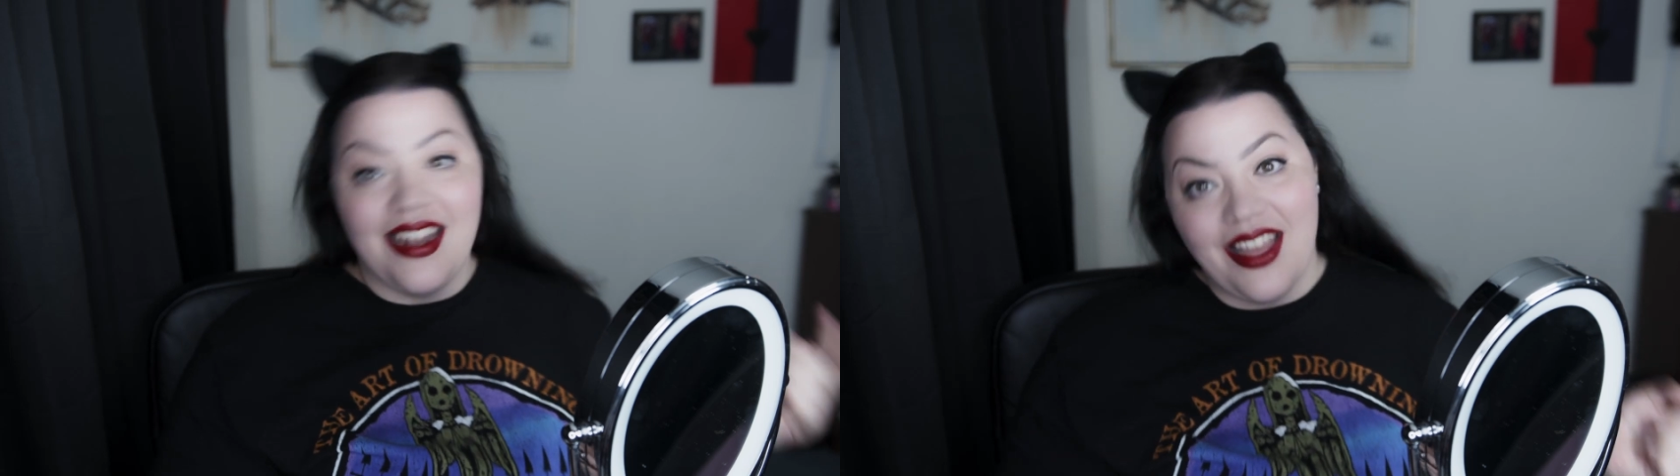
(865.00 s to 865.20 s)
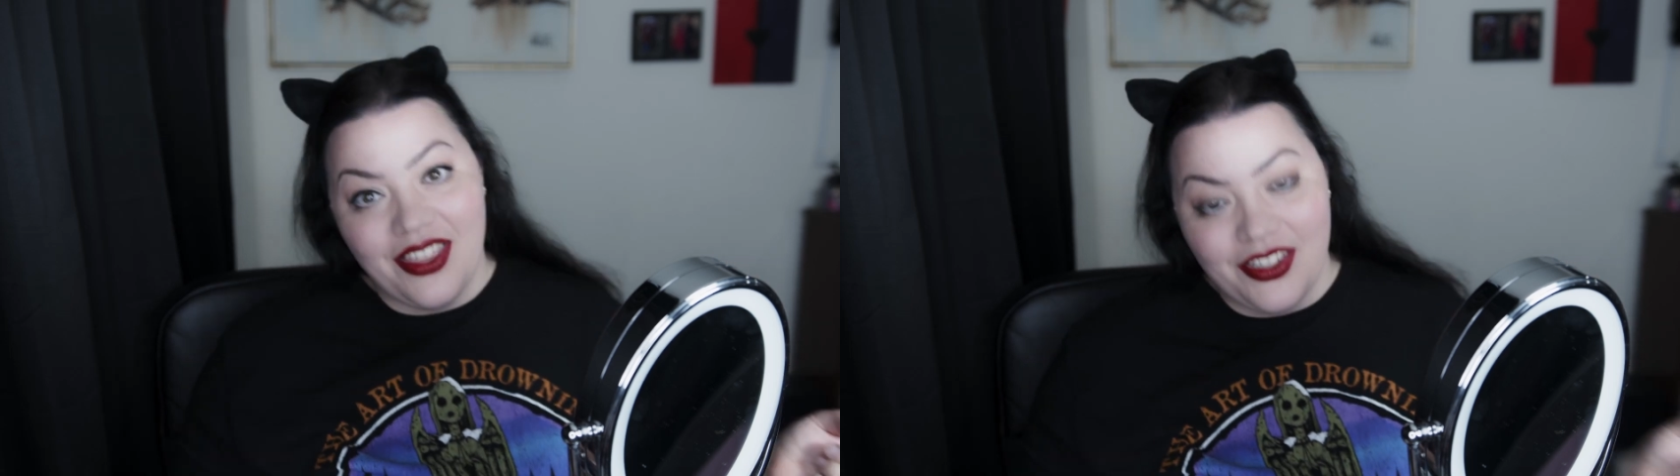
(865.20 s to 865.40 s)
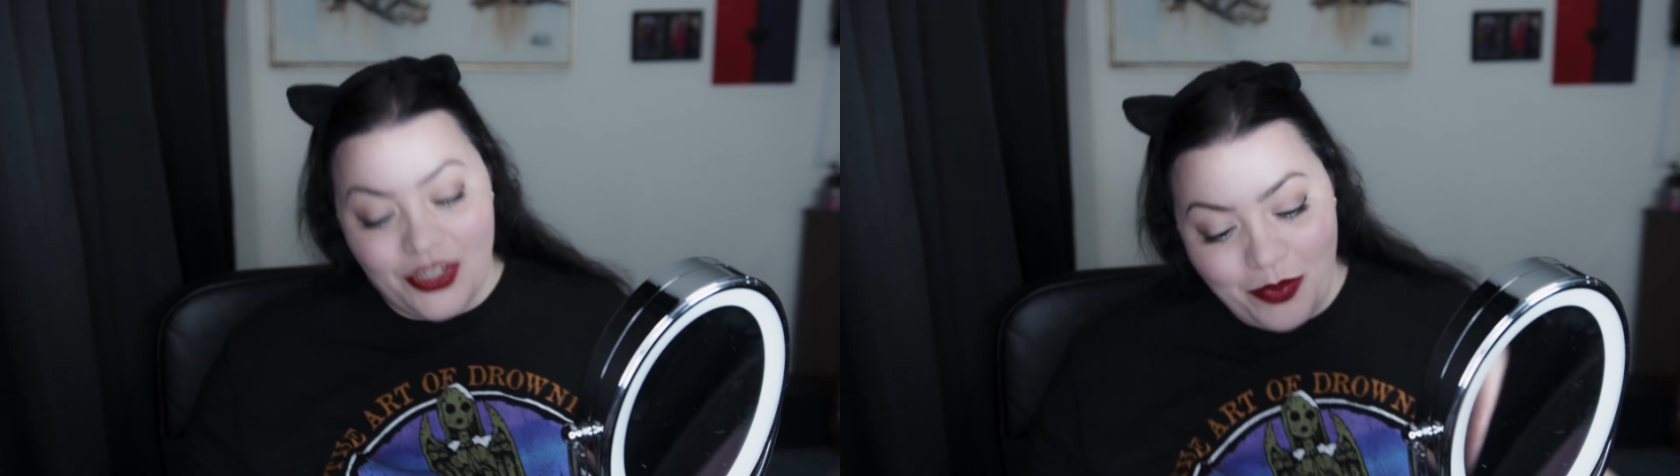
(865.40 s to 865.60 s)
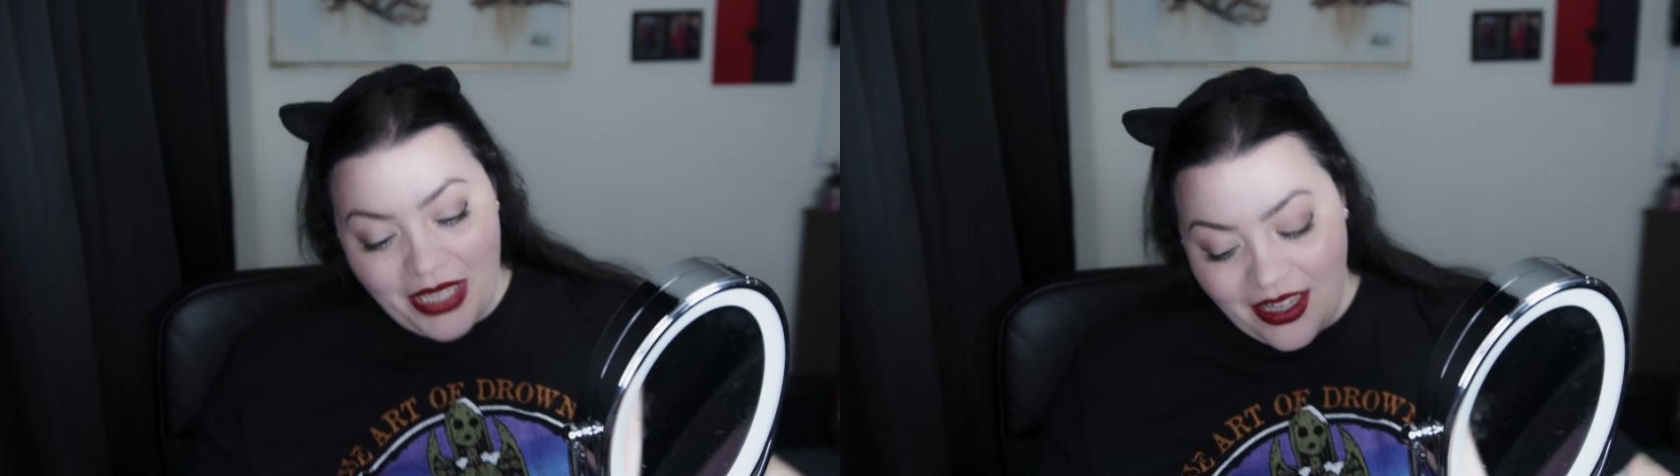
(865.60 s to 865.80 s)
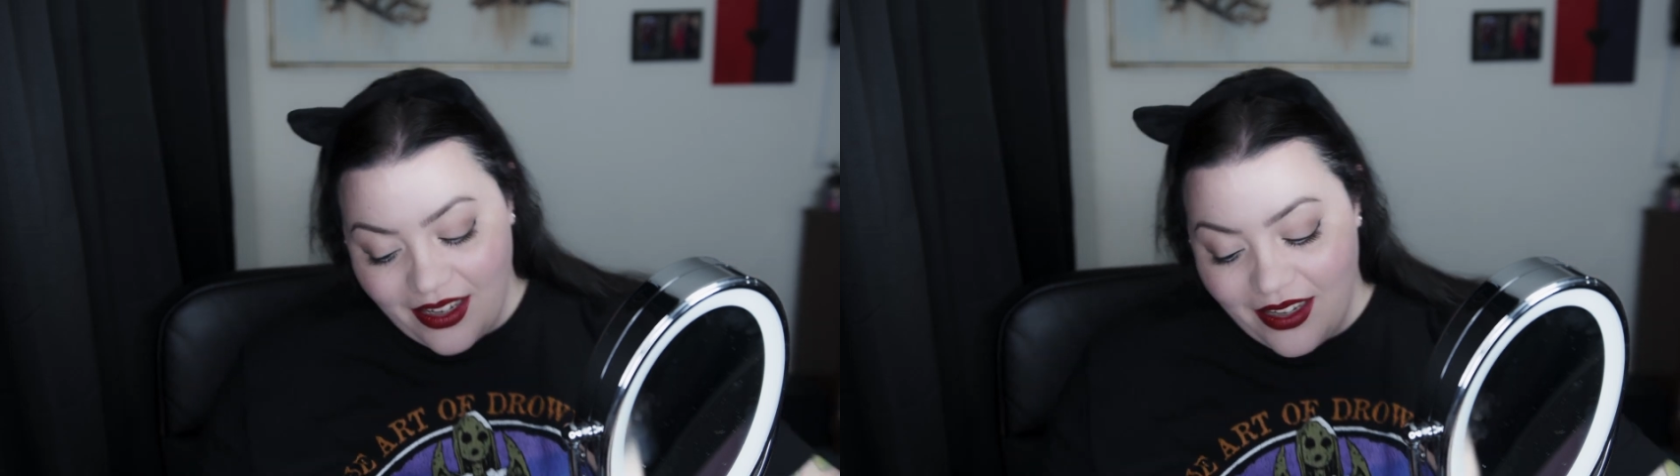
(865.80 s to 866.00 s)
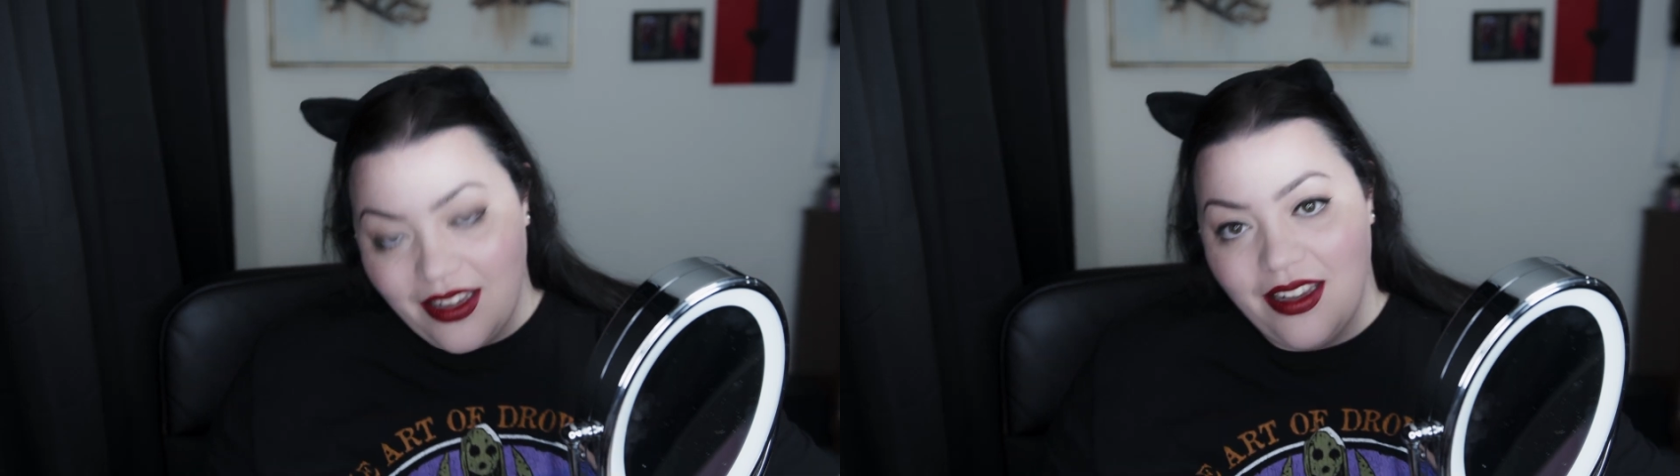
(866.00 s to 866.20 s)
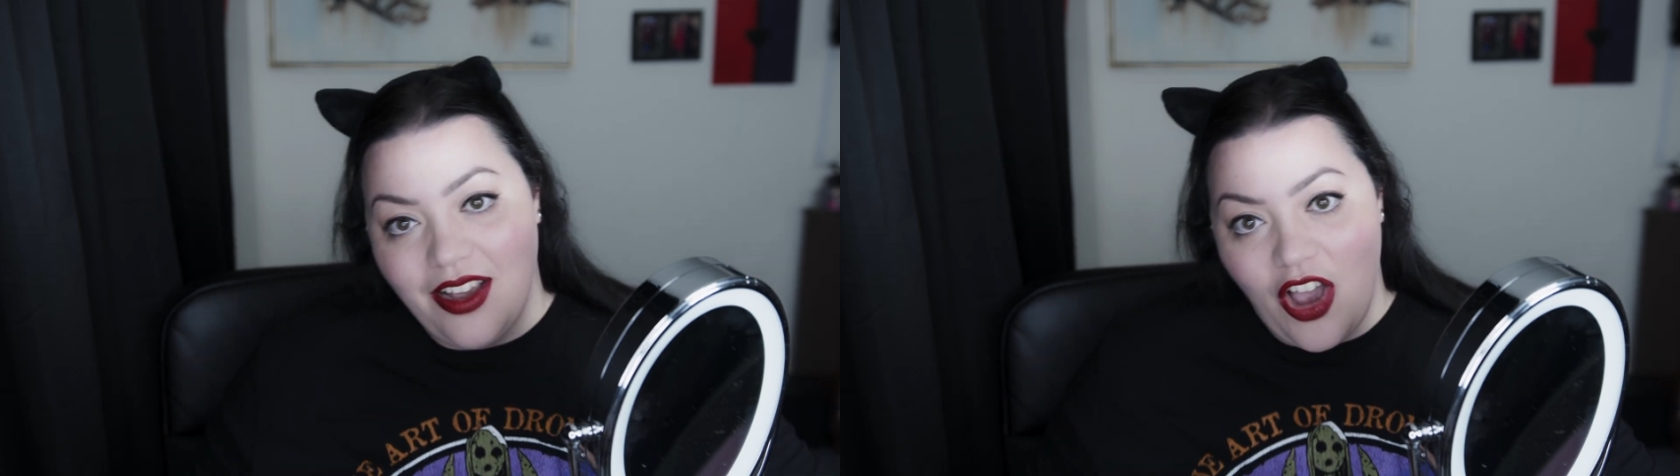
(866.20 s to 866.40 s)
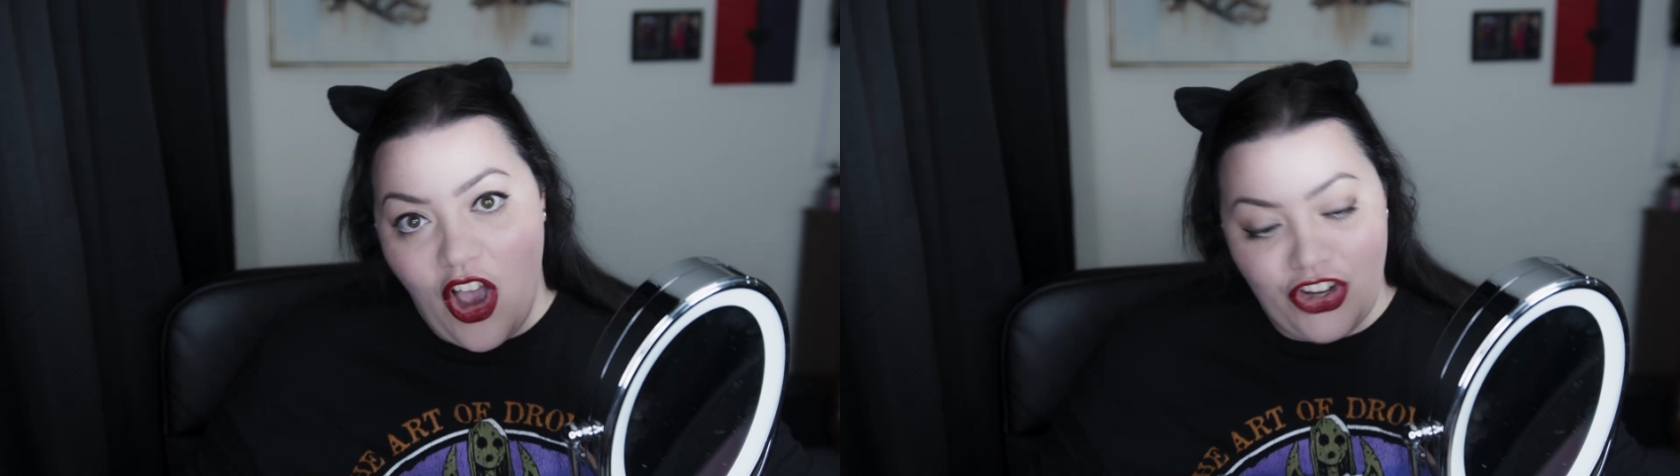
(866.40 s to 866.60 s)
It should be
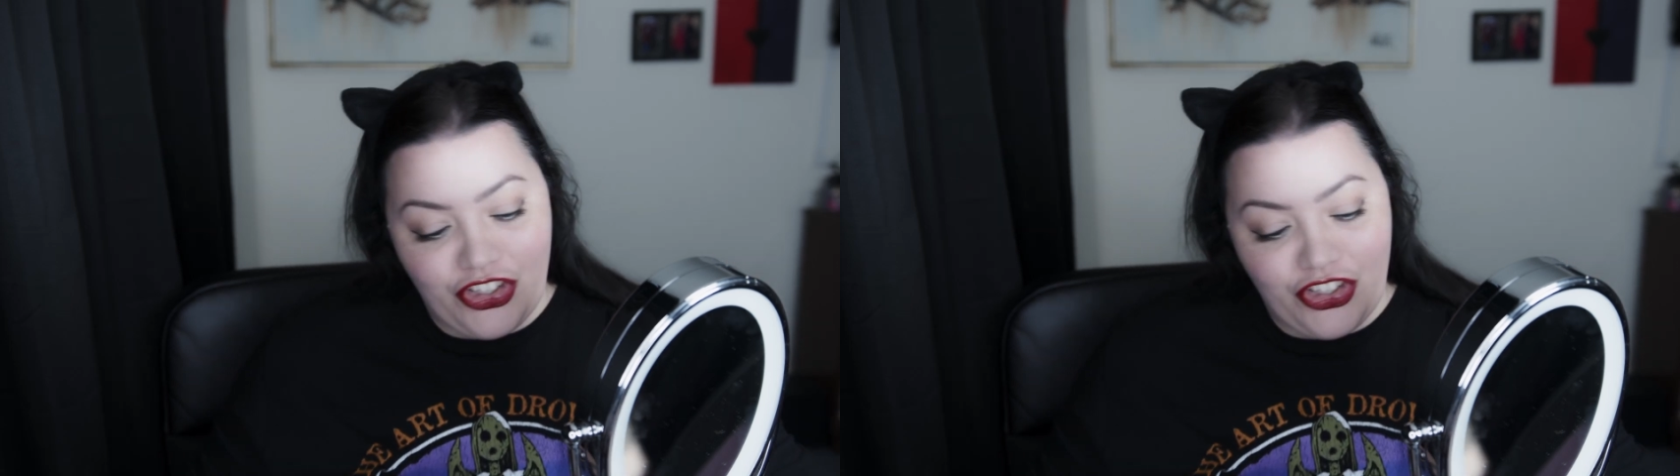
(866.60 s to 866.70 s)
on